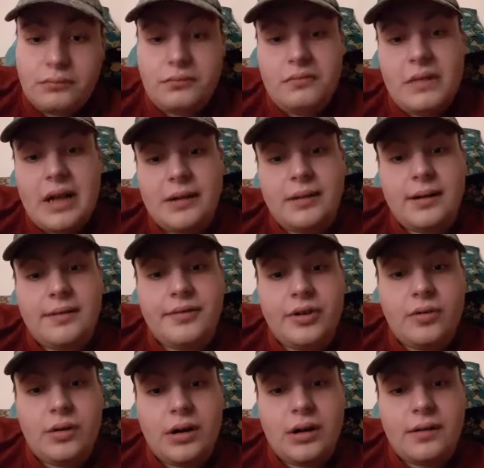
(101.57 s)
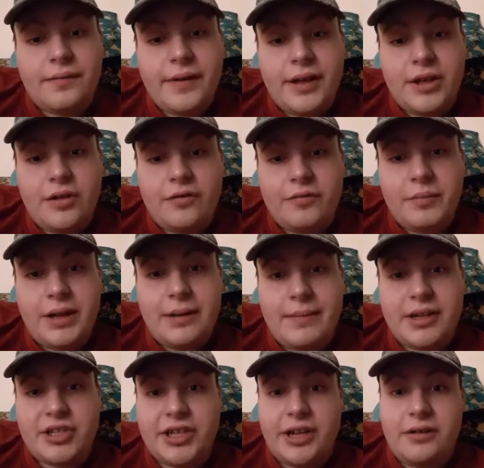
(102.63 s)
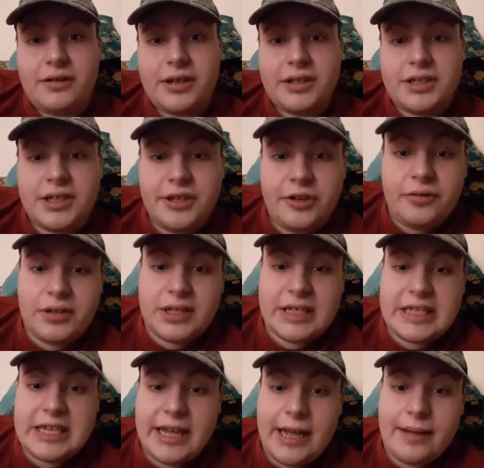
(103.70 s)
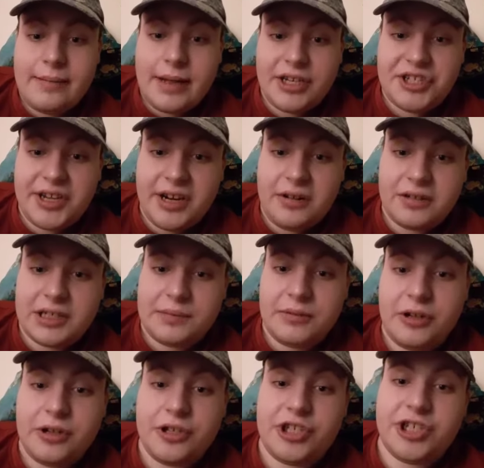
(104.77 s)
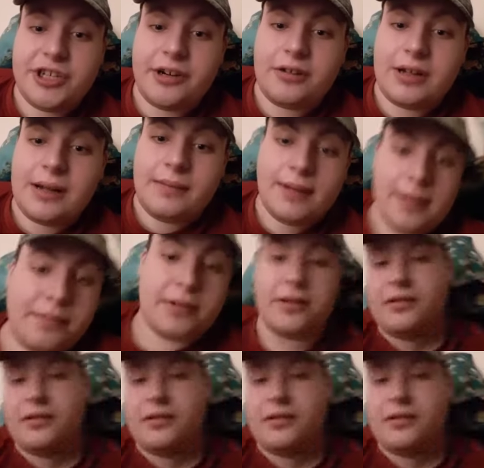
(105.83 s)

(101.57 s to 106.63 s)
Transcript: I love you all. Thank you for being on my channel. Continue to stay on my channel and some good shit will come up.